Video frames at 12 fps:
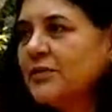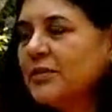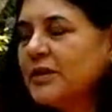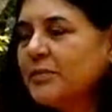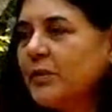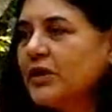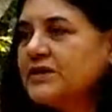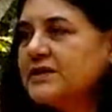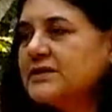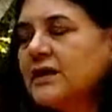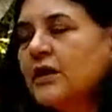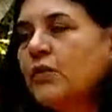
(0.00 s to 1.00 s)
But the point
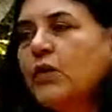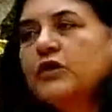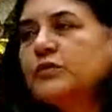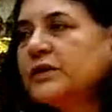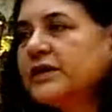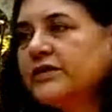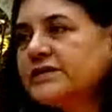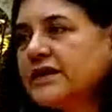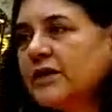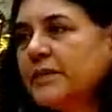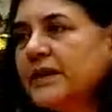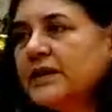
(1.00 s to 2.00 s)
is, what will the
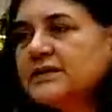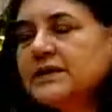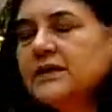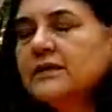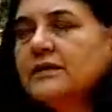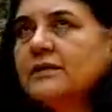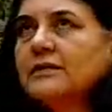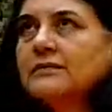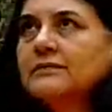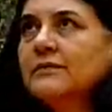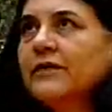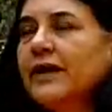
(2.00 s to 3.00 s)
result be? He'll say,
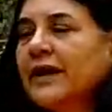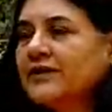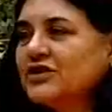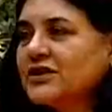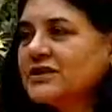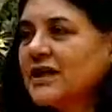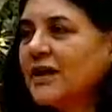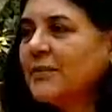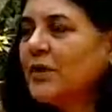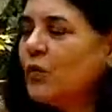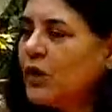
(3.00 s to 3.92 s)
elections are coming.